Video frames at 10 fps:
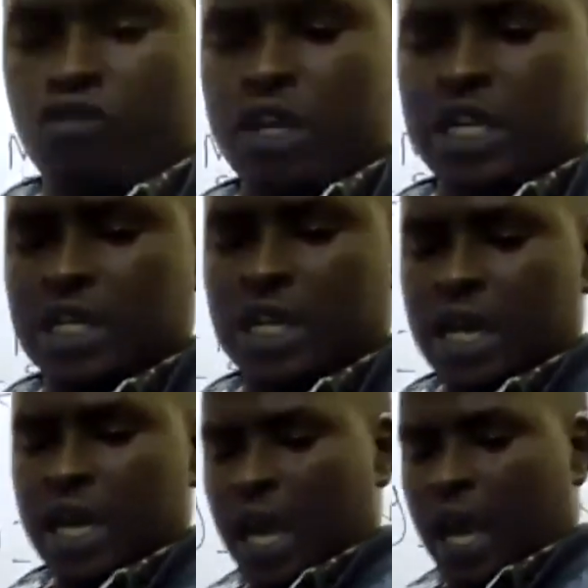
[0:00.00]
unit,
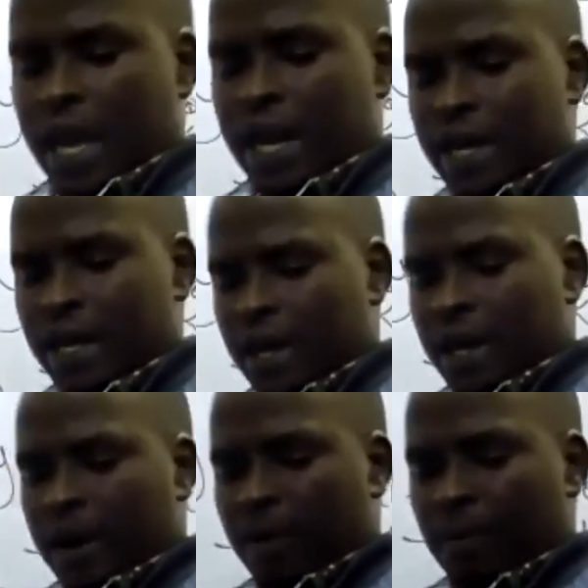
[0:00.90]
and
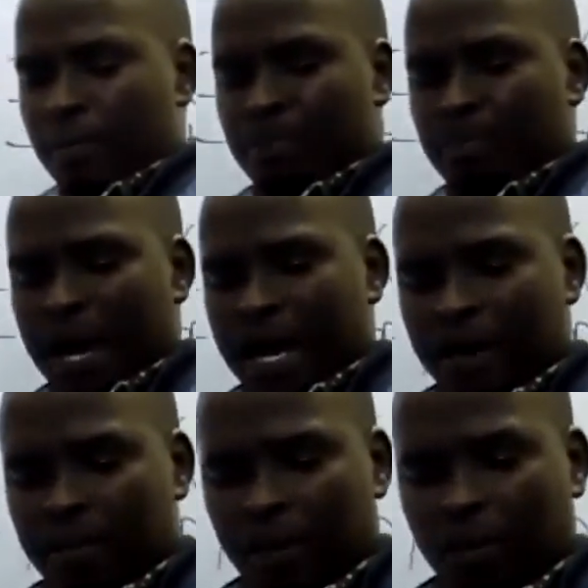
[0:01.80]

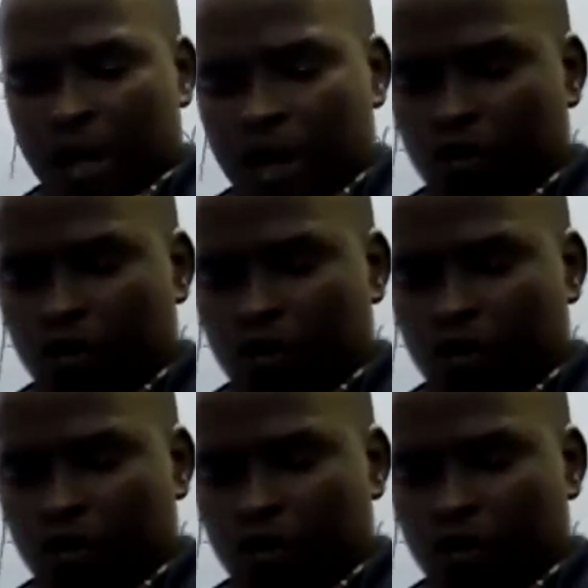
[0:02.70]
main memory